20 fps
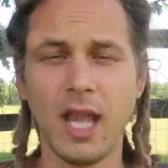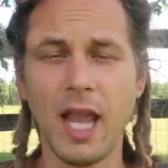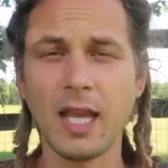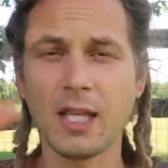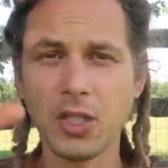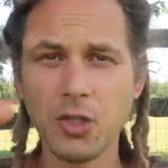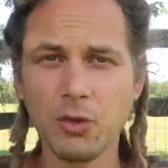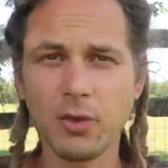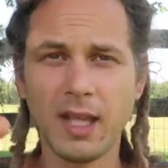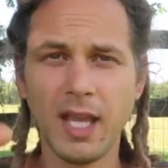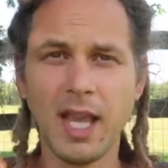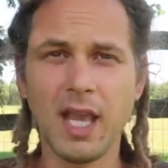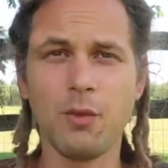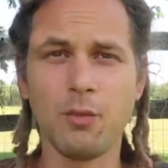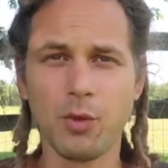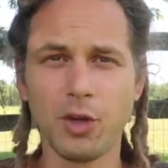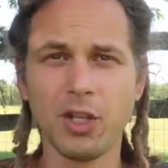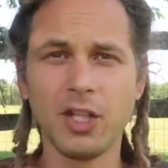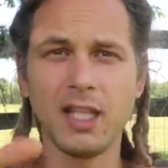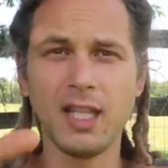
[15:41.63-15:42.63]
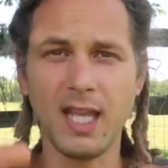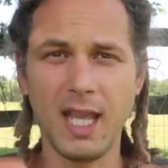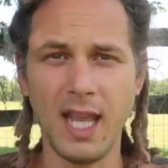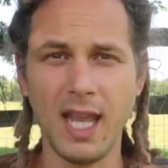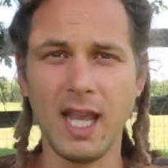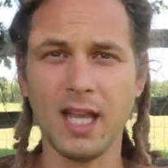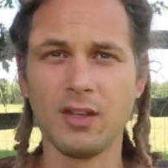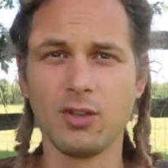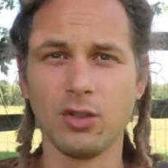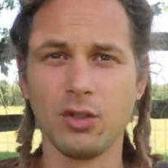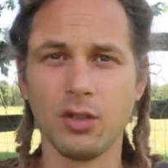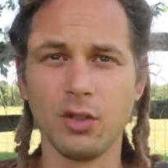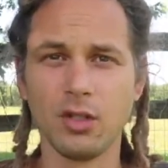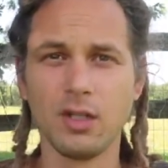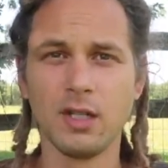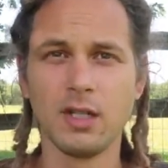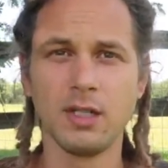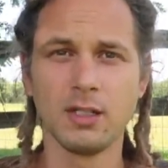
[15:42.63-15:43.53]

and you can't really handle